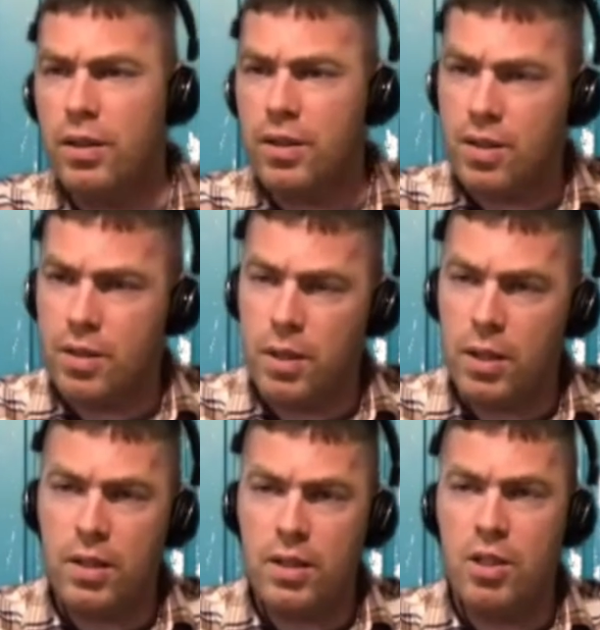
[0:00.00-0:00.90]

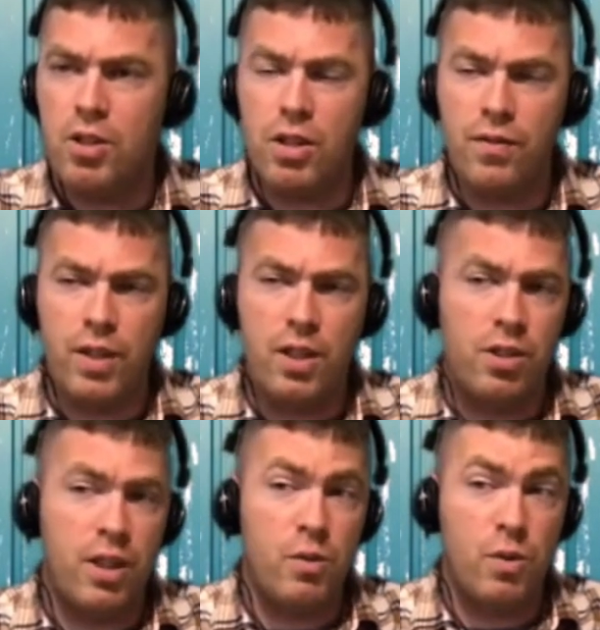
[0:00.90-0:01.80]
speak, teach, and
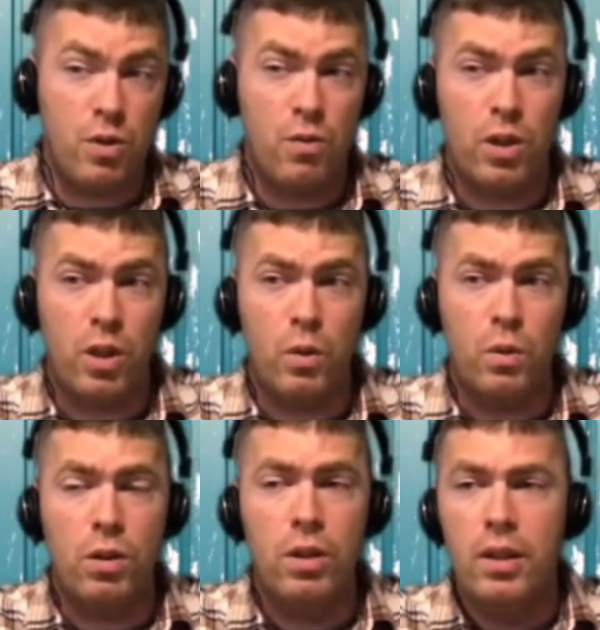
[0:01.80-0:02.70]
evangelize, which is really
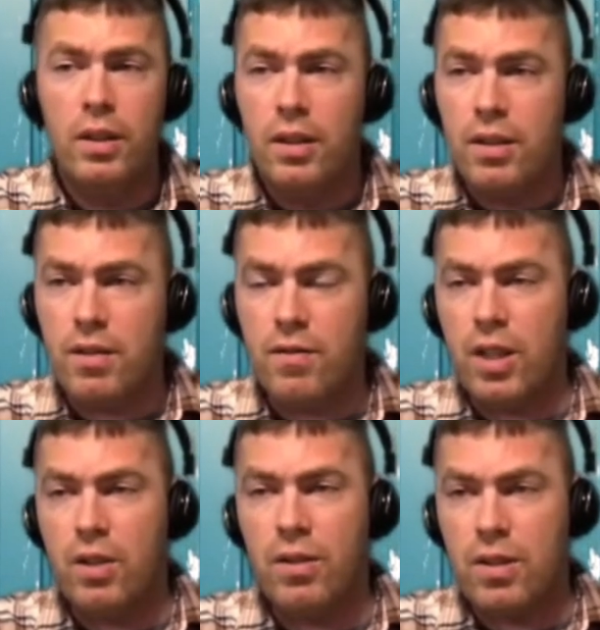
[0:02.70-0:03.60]
cool, to
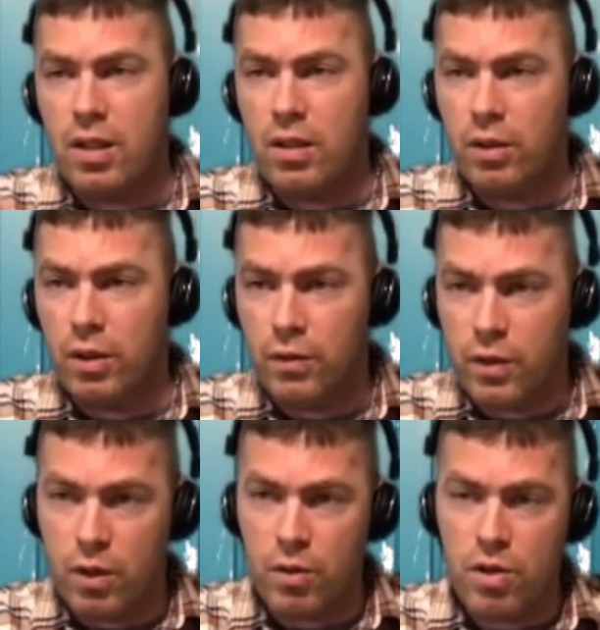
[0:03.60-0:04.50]
veterans that are looking for
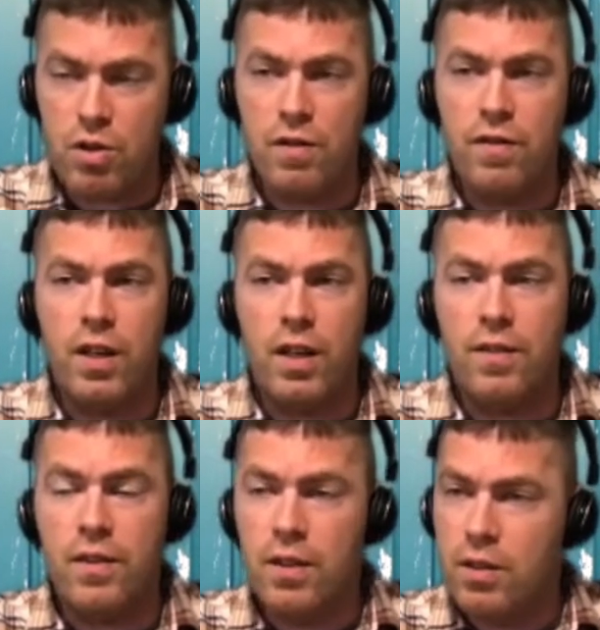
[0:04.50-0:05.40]
the Christian
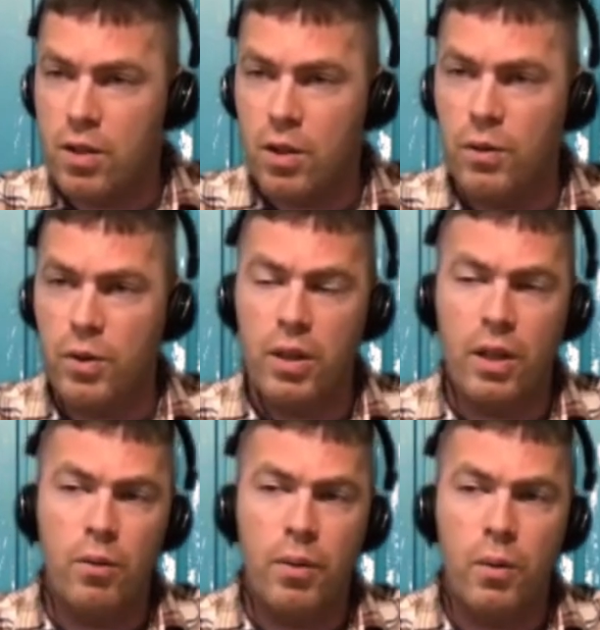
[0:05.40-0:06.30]
faith, to go and do
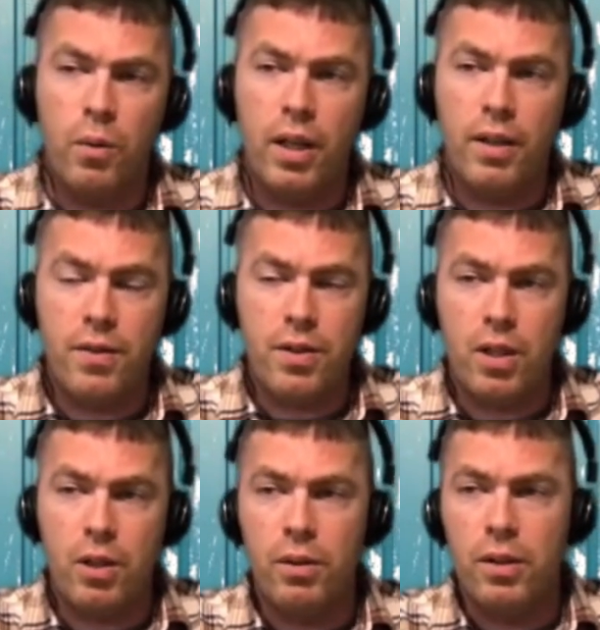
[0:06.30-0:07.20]
that with my wife.
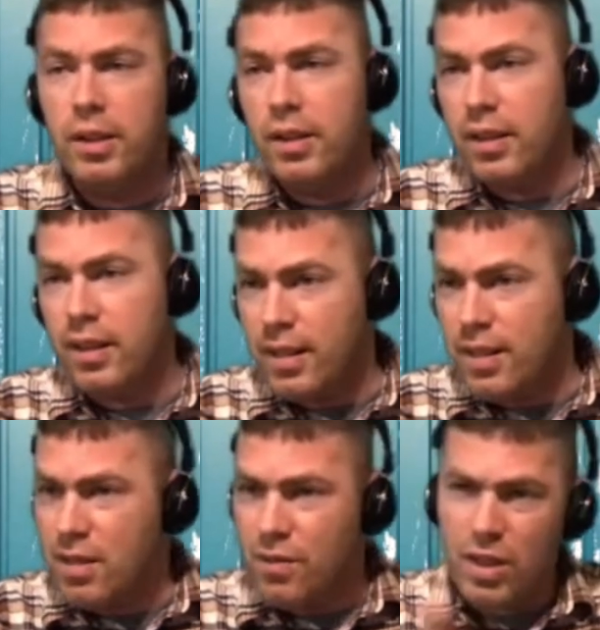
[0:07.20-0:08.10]
So
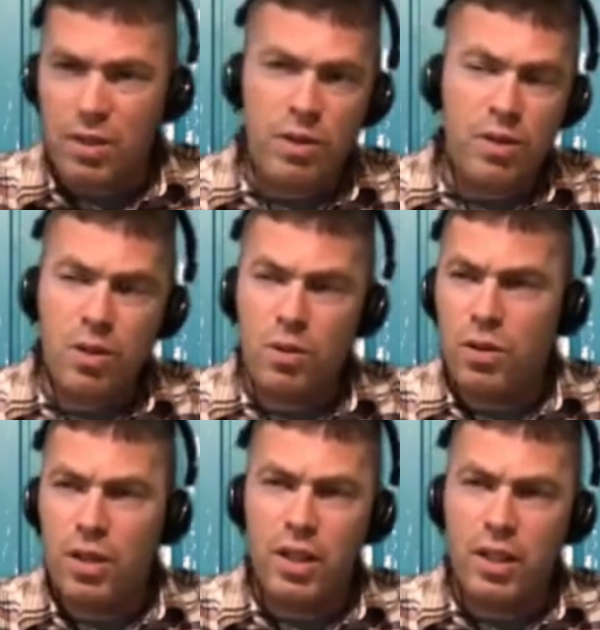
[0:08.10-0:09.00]
that's the veteran
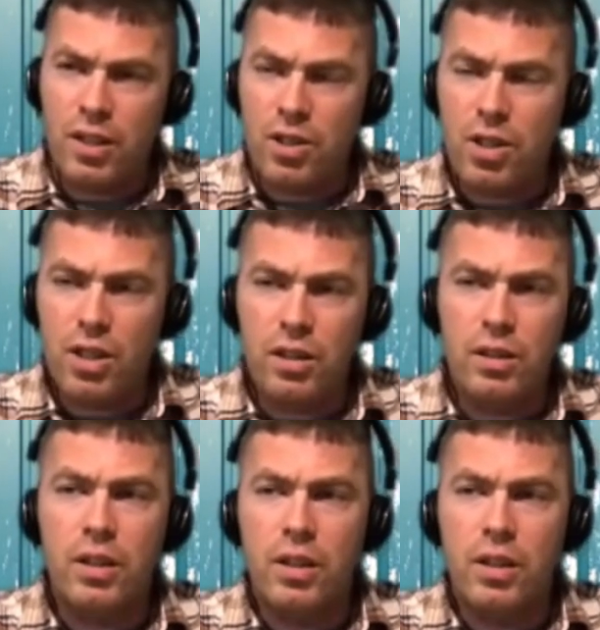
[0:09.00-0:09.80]
story in a nutshell.